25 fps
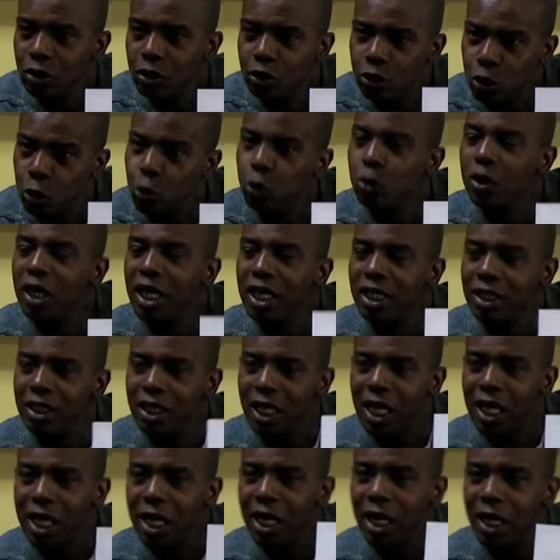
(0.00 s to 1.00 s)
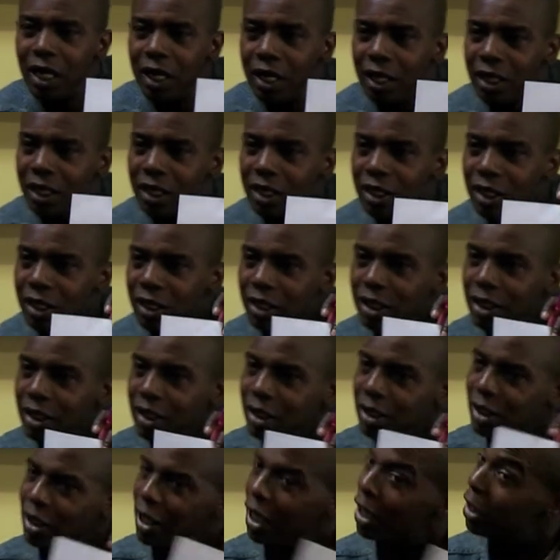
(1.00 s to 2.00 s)
2 days later,
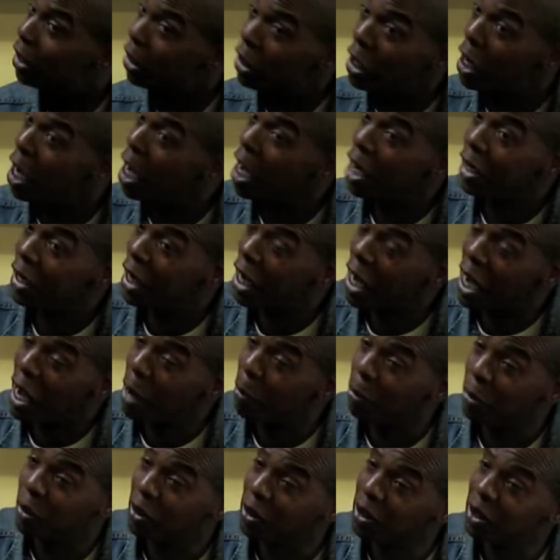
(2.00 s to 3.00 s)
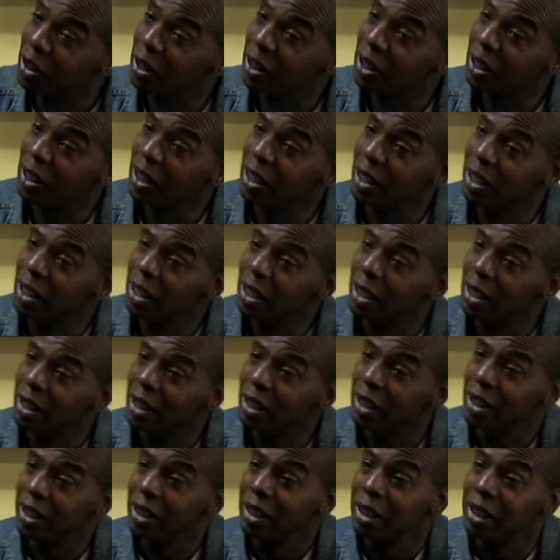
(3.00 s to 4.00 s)
I don't know how that happened.
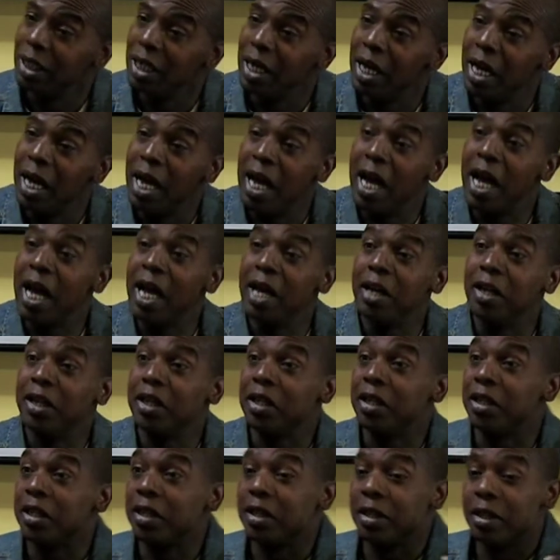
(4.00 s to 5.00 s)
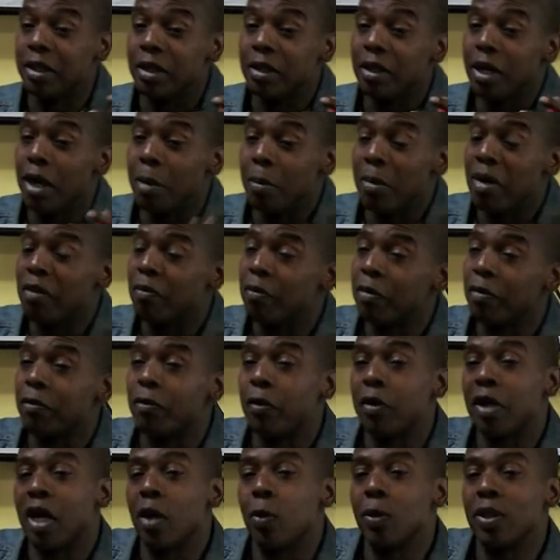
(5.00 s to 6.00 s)
And a month
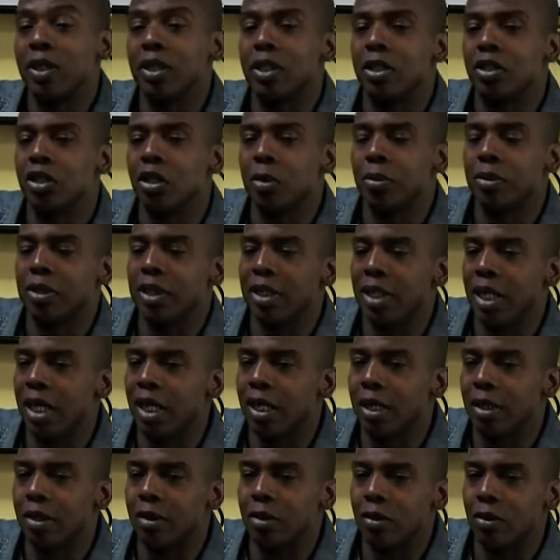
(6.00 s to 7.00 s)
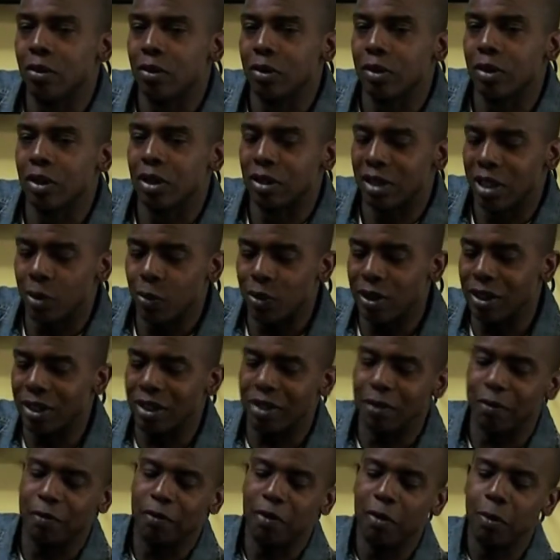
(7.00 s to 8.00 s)
before that, I went to the job centre because they wanted
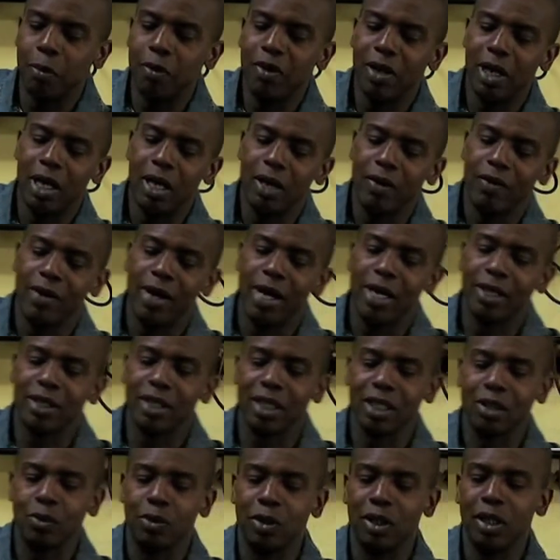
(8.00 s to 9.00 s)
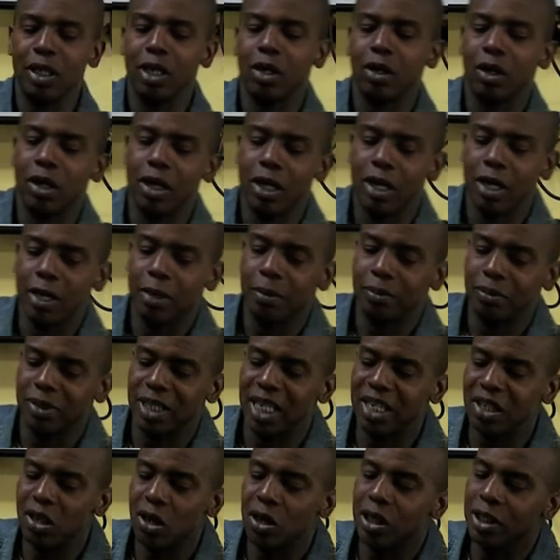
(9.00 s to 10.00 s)
to familiarise us with the
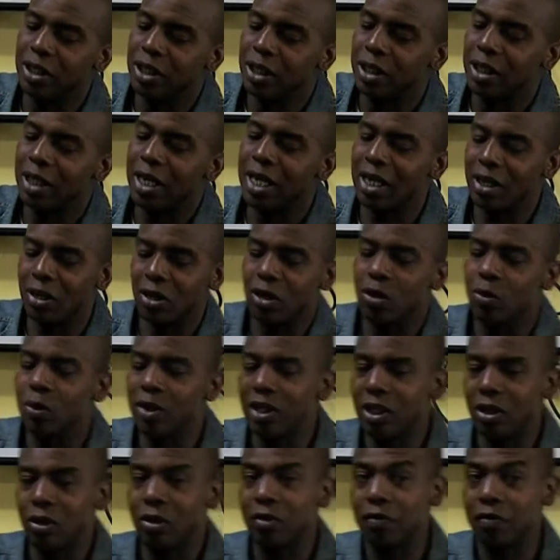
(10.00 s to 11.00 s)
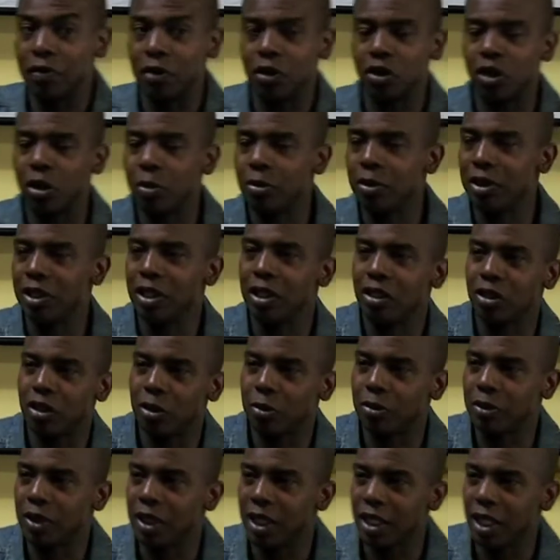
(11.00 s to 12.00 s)
technology that they got when you look for jobs in the
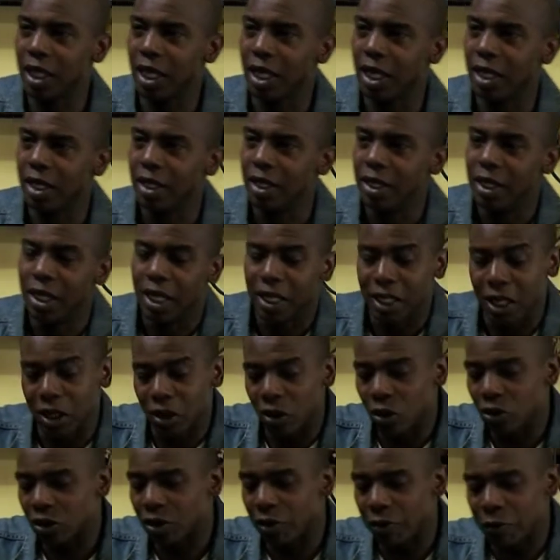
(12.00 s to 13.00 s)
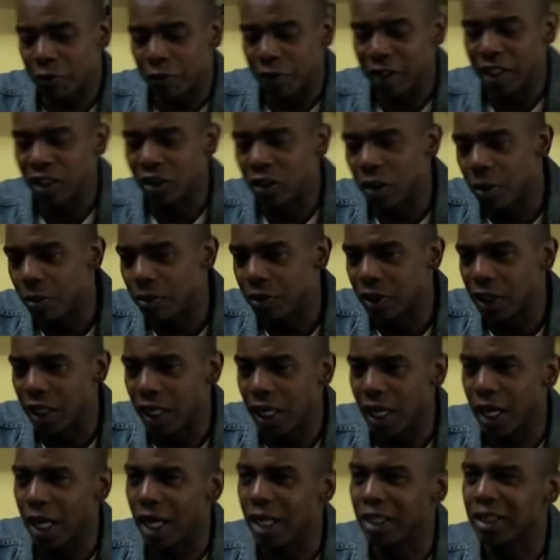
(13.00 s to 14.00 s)
job centre. And I looked at 3 jobs,
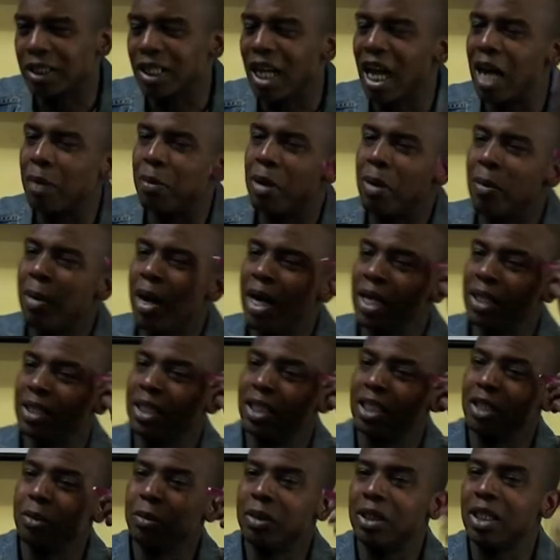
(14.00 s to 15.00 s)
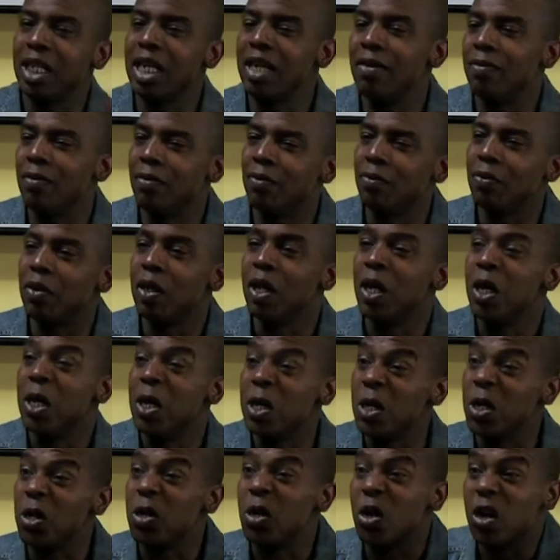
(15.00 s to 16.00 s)
yeah, and something in my mind said to me, Stephen,
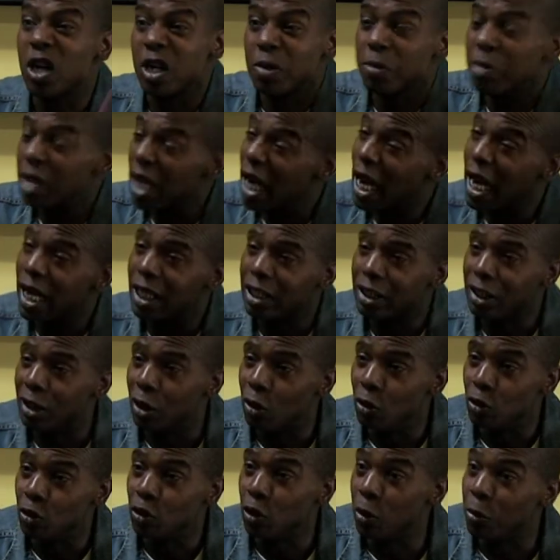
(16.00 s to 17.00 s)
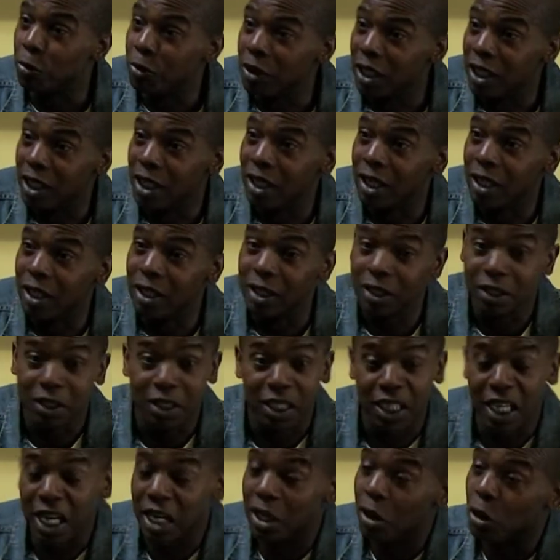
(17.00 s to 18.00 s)
you're not going to be going to no job centre
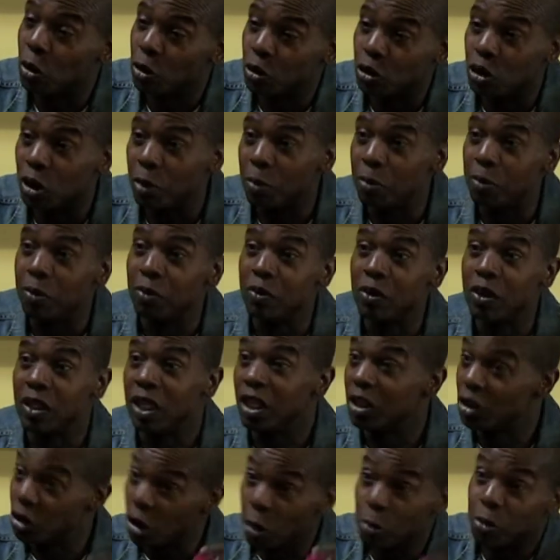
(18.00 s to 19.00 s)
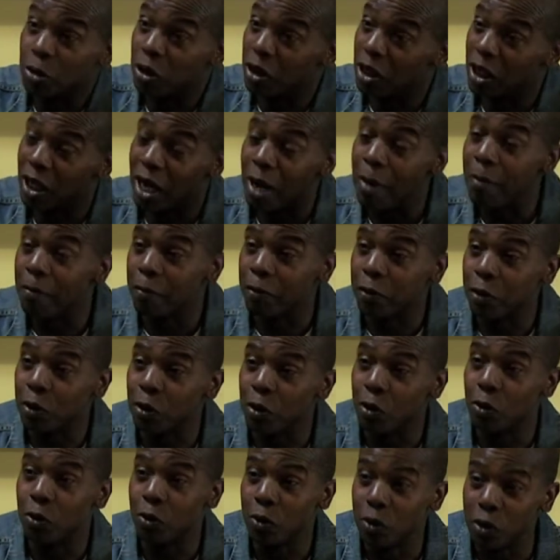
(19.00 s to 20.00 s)
to get no job. A job's going to come for
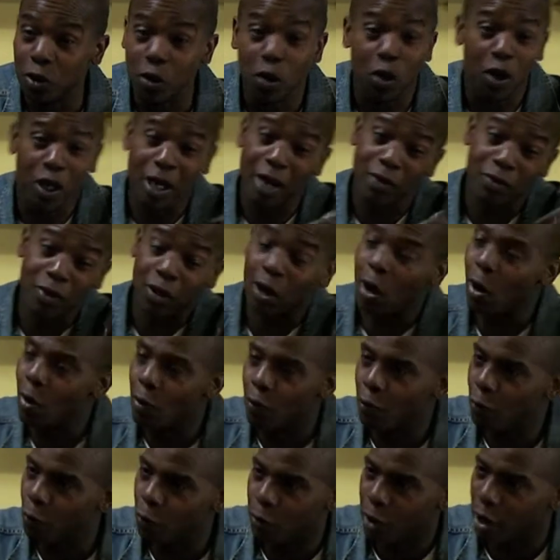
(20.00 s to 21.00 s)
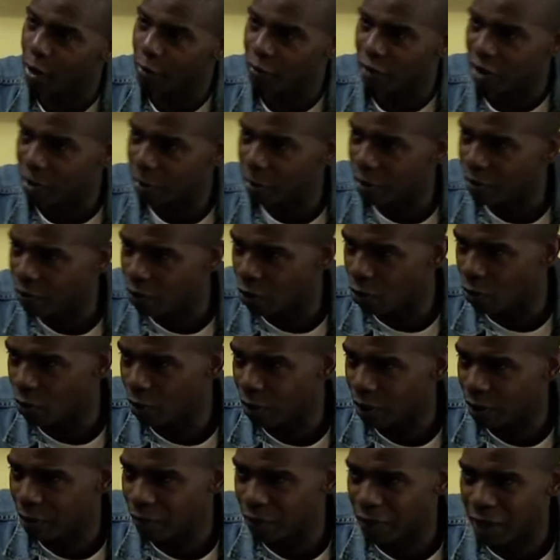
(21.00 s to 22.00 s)
you. You're not going to have to go through all that rigmarole
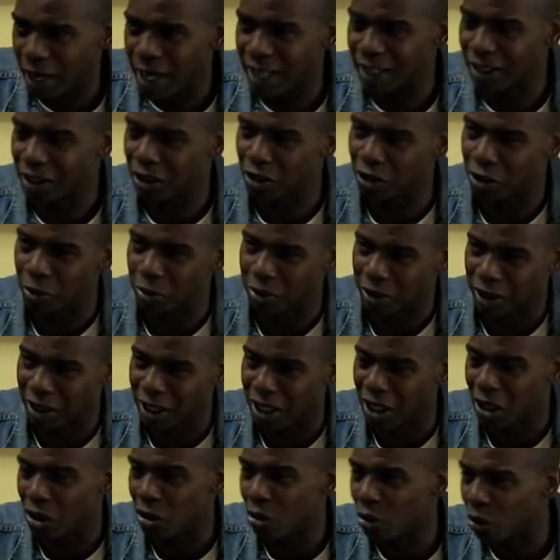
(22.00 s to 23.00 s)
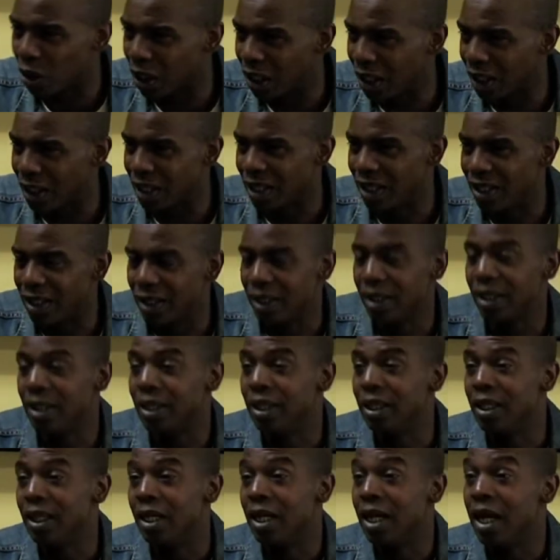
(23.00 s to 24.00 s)
of going to the job centre and looking.
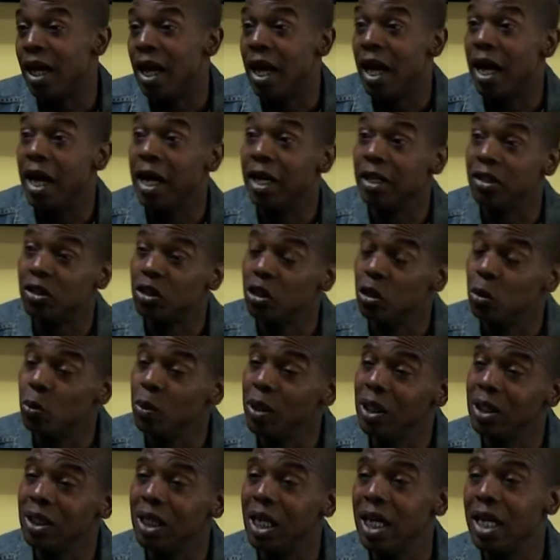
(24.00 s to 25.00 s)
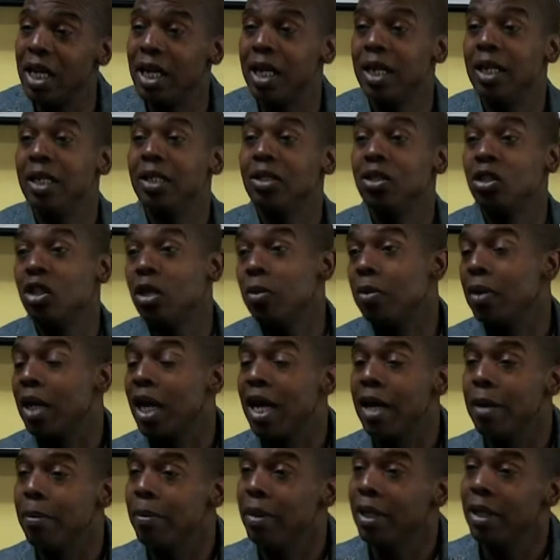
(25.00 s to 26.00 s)
And 2 weeks later, a job
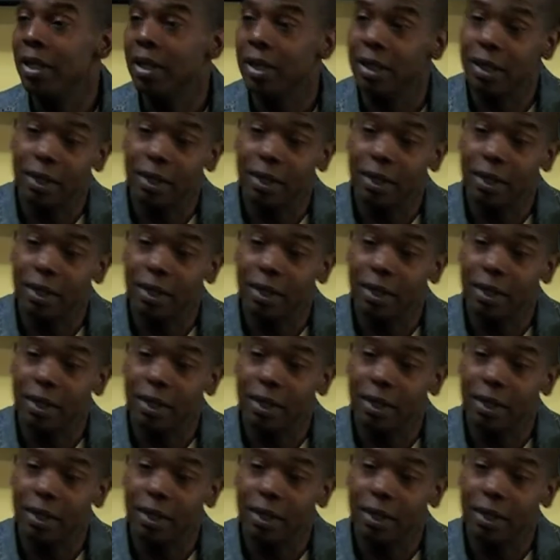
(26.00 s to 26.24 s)
came